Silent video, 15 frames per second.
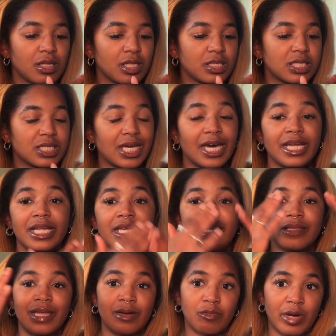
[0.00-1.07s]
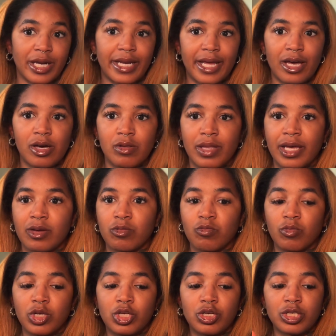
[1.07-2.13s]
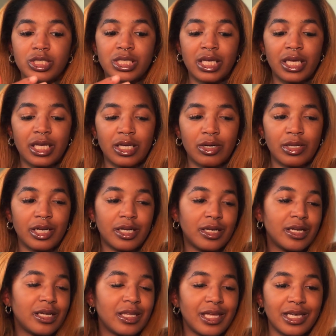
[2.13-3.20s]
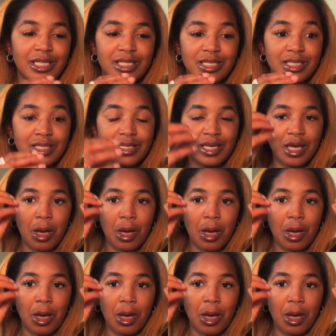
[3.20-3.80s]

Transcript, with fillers: society like right now like what you're seeing on the internet like it just